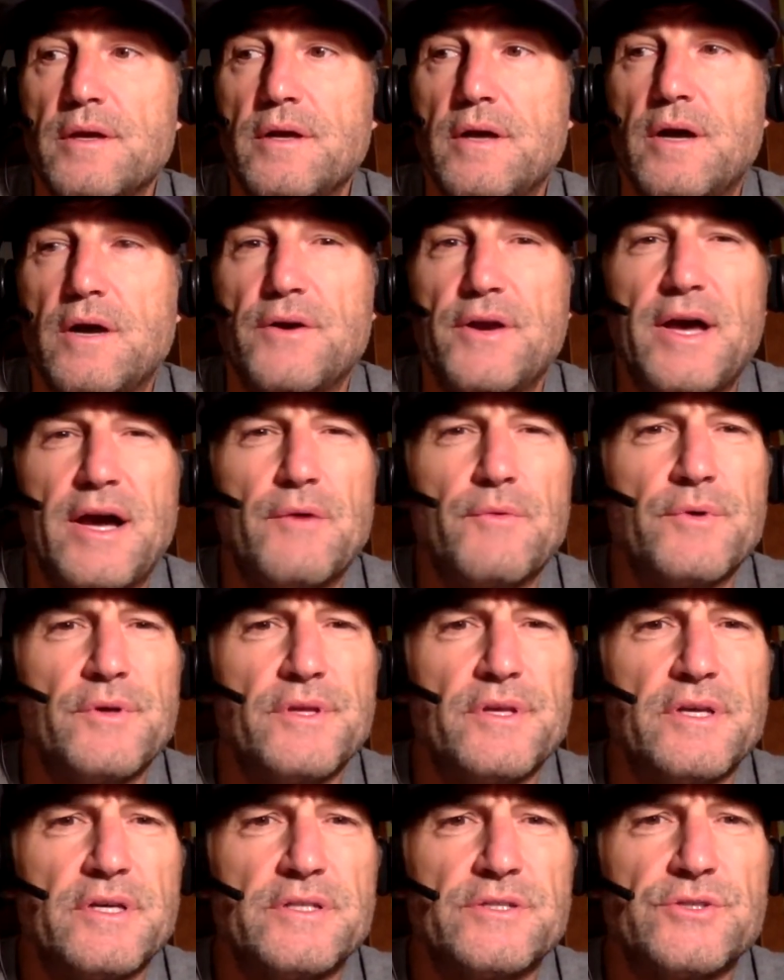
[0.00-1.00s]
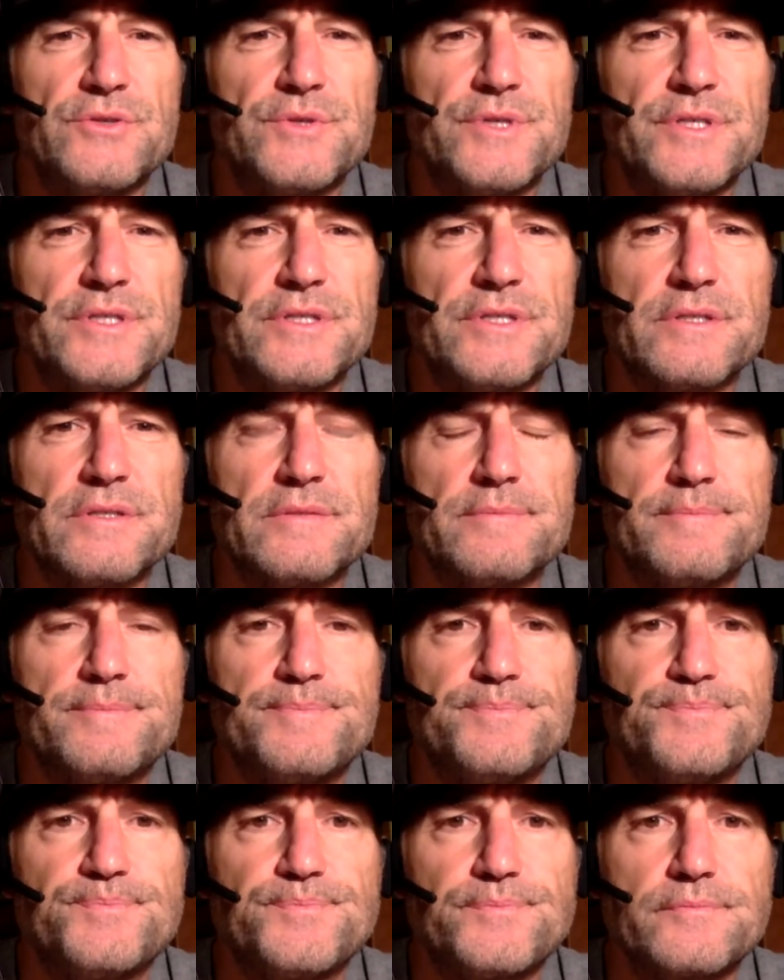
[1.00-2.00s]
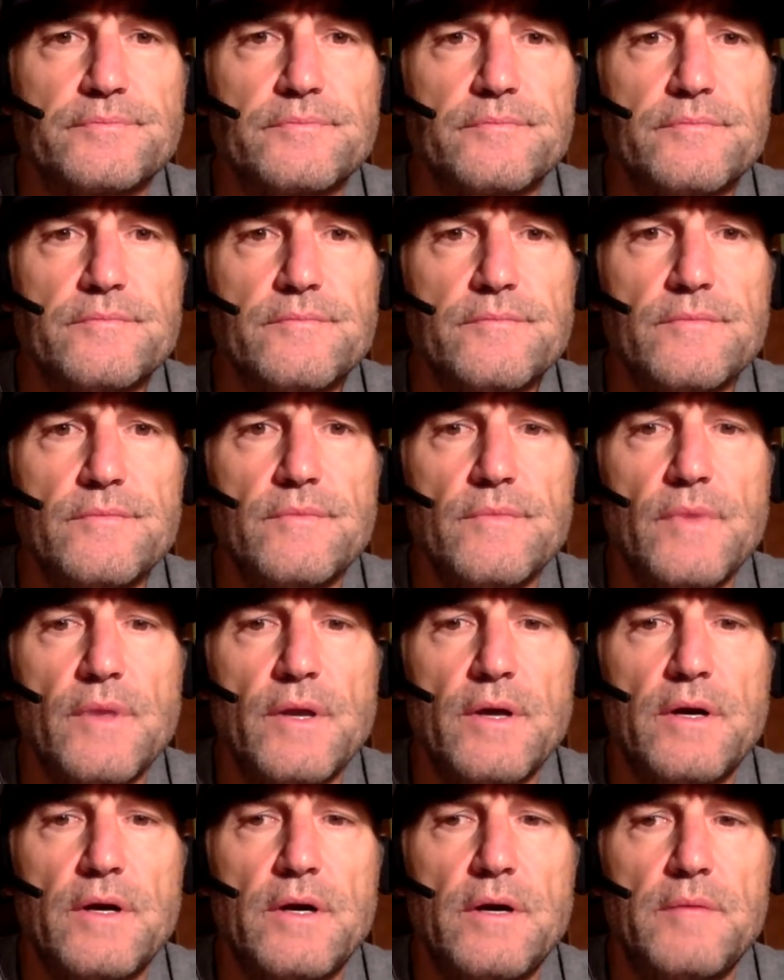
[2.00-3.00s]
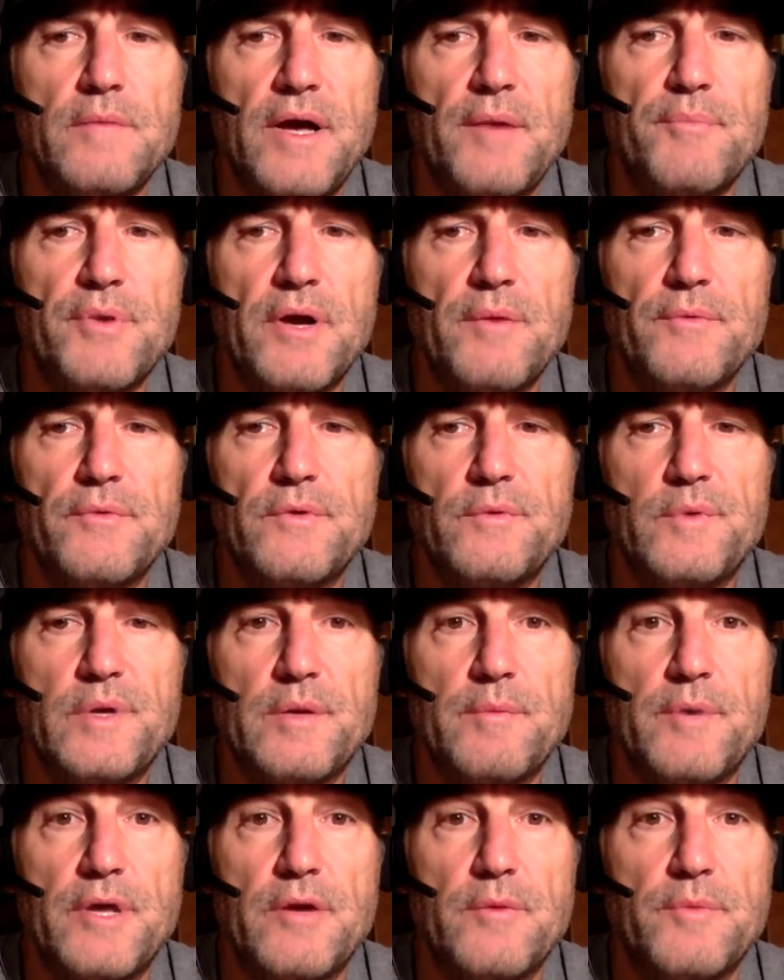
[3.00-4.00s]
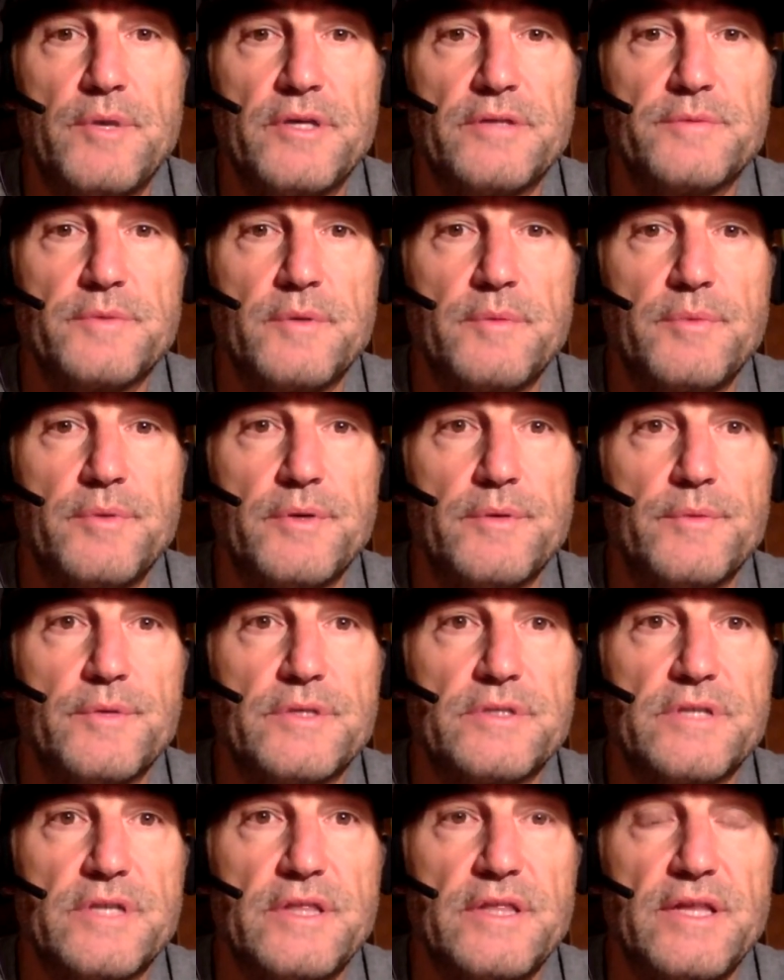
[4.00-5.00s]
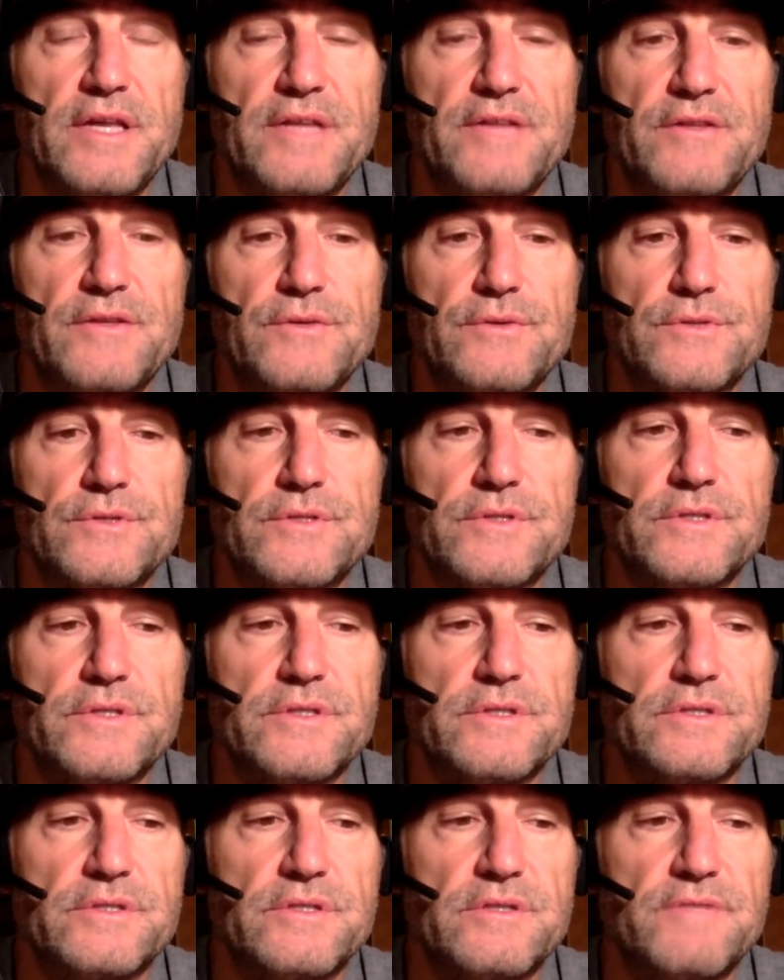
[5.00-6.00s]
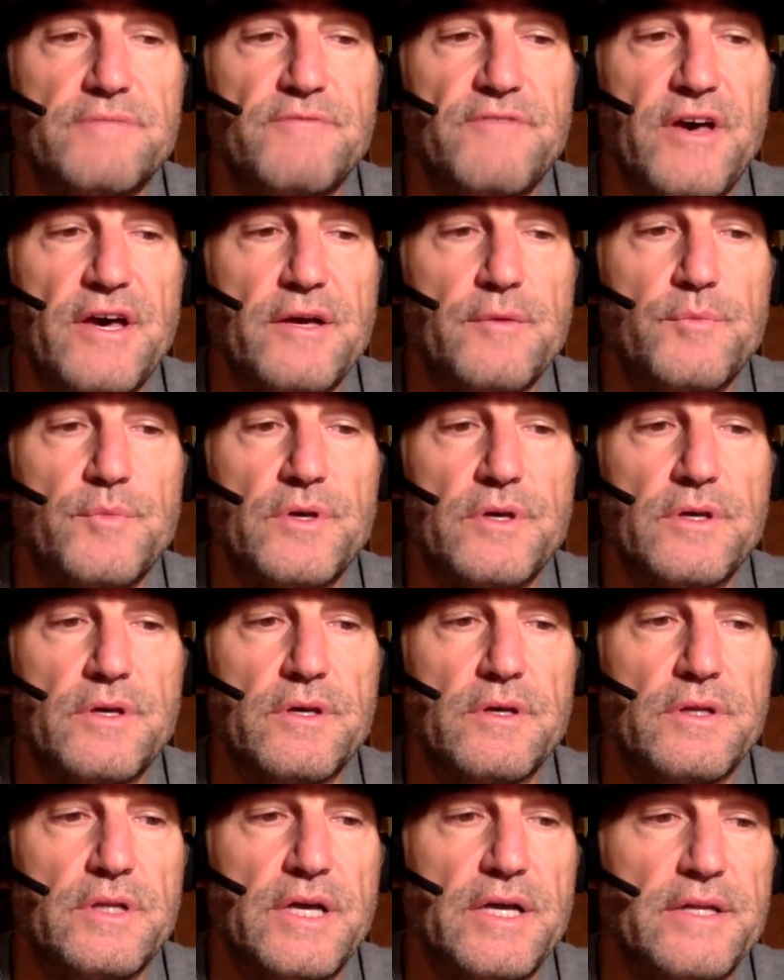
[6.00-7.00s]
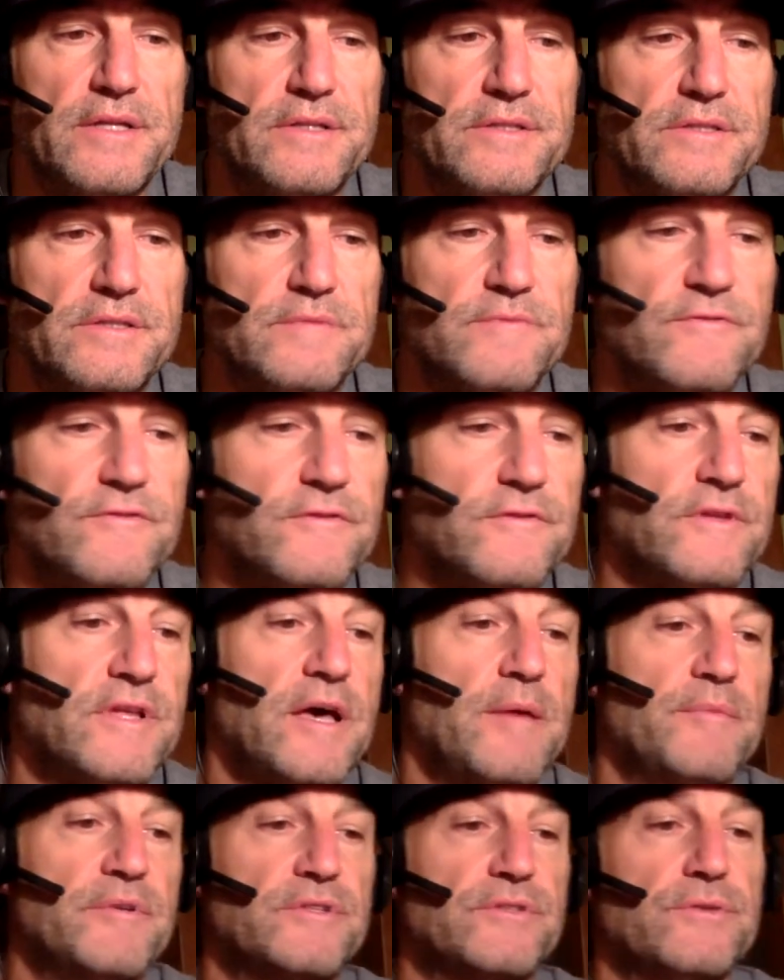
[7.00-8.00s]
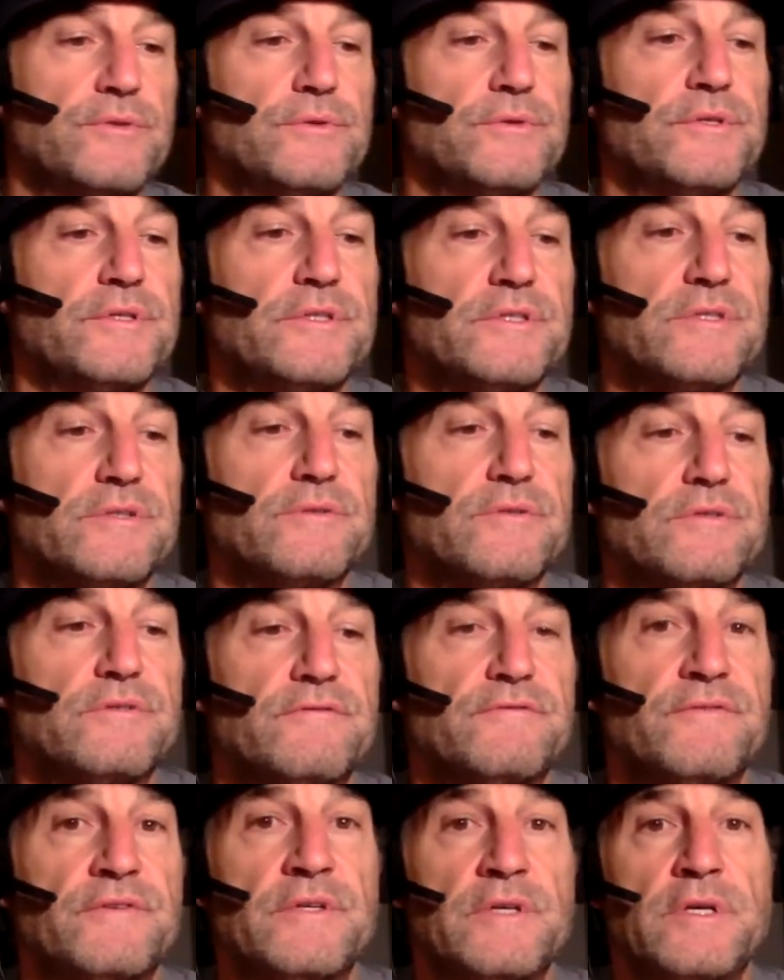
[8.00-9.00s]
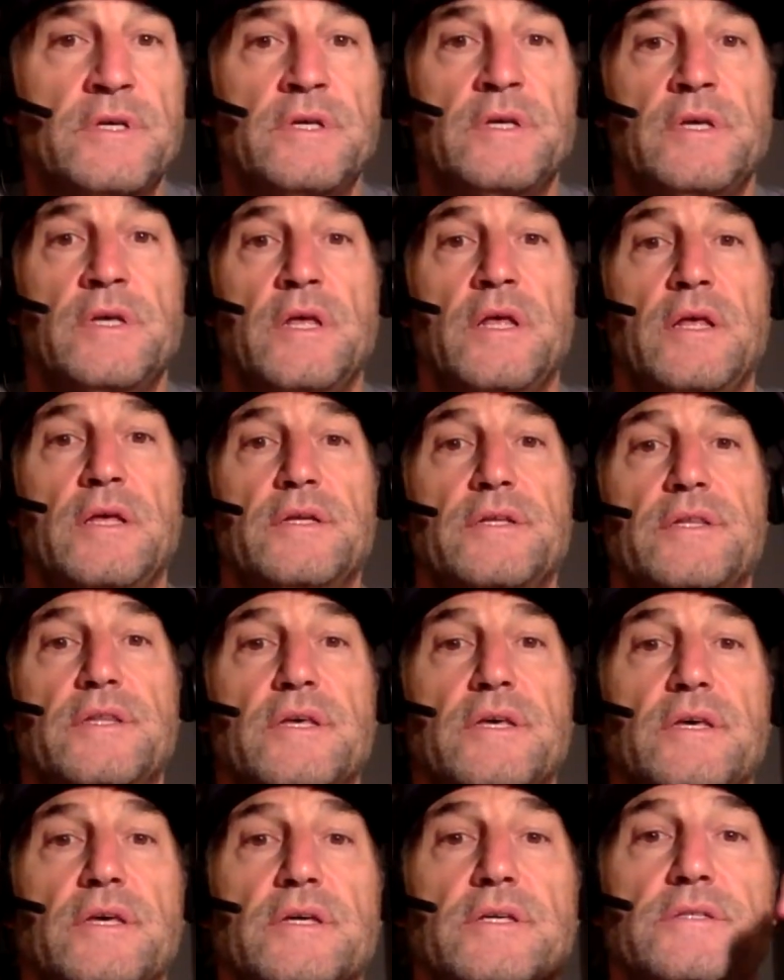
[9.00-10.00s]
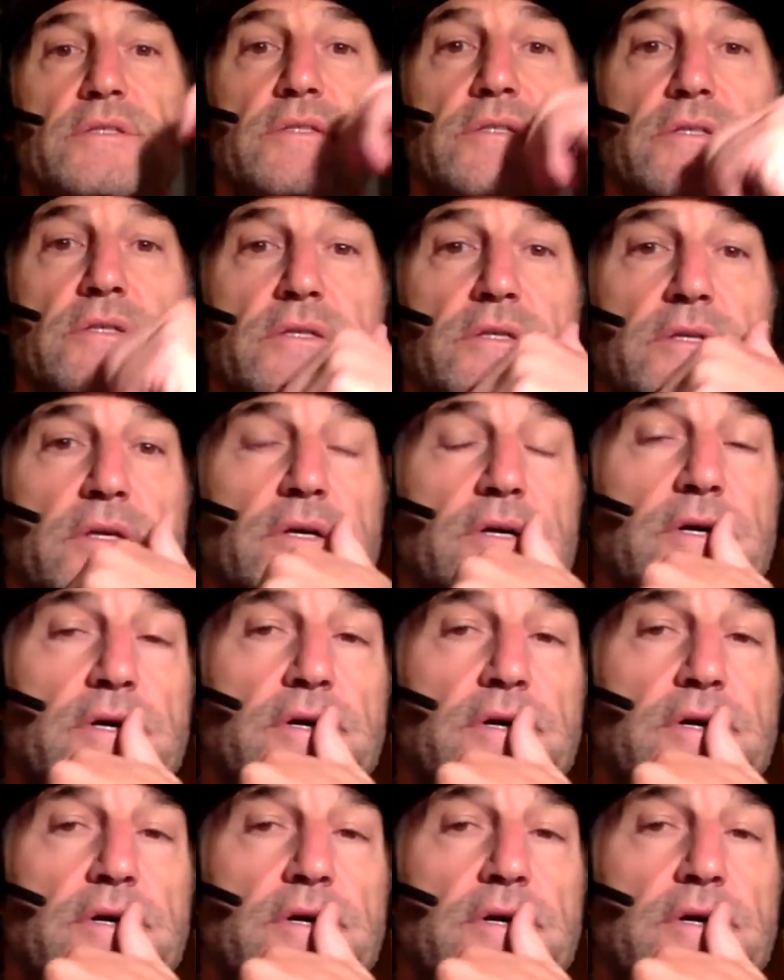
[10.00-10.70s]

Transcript: are not really injuries, I probably would have been a better baseball player because I let those things affect me. A lot of these inflammatory sort of things and